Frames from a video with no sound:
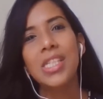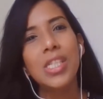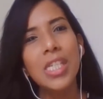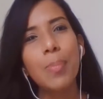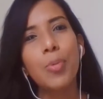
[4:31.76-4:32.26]
it
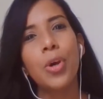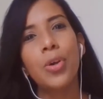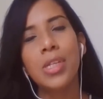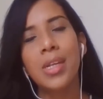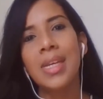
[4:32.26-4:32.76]
can
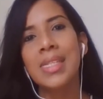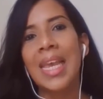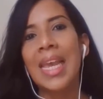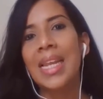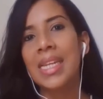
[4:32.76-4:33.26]

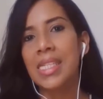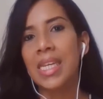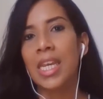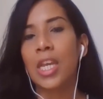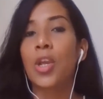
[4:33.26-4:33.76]
deprioritize
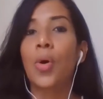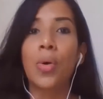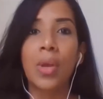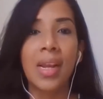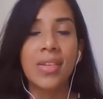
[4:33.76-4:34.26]
L&D in your
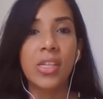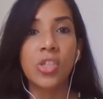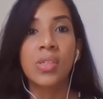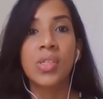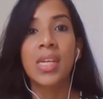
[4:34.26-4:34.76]

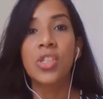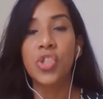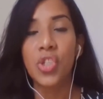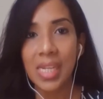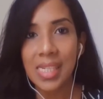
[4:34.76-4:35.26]
organization's
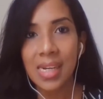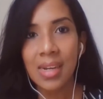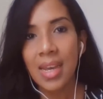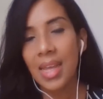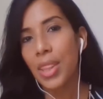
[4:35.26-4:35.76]

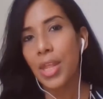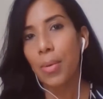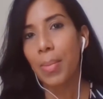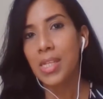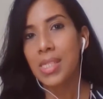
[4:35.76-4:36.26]
agenda,
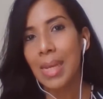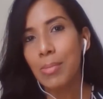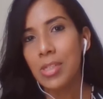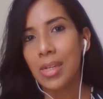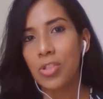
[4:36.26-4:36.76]
thereby
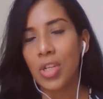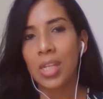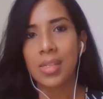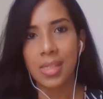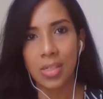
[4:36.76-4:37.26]

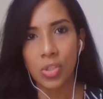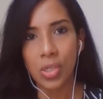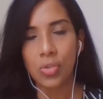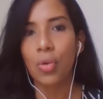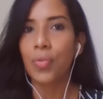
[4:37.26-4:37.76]
sabotaging the
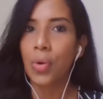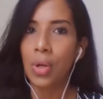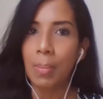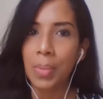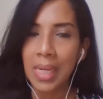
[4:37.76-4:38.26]
success of your
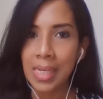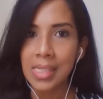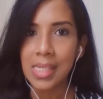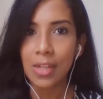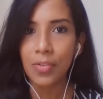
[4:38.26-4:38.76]
company
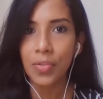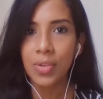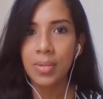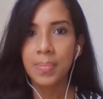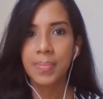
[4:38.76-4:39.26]
itself.
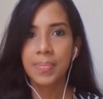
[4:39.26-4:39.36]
